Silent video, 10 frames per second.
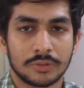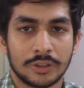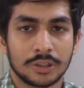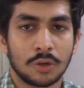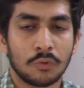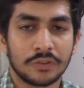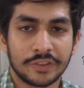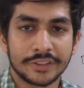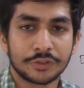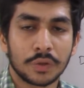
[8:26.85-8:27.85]
The
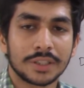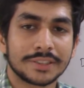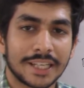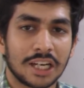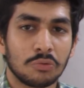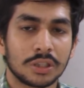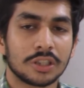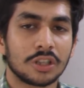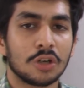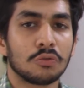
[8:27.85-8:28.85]
first one, the second one,
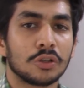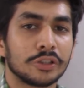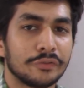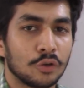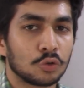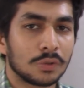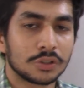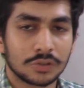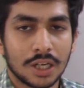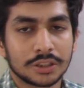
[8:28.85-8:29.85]
the third one, or the fourth one.
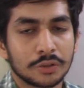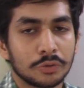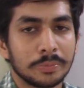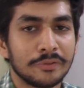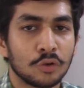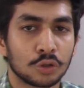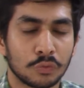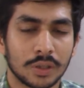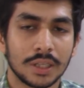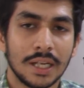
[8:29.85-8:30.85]
So the answer would be fourth
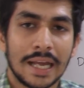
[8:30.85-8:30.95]
one.